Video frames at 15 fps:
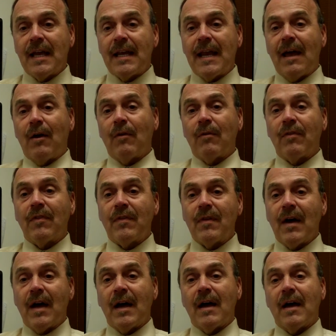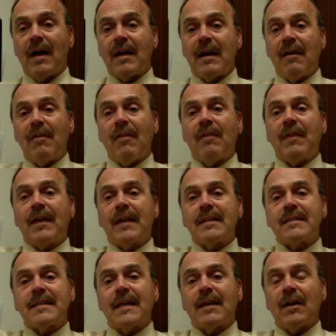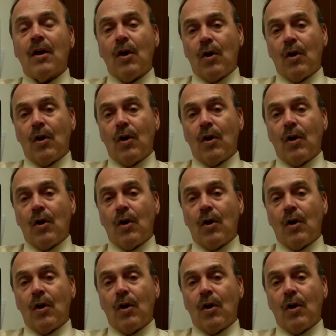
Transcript: Now, another thing is that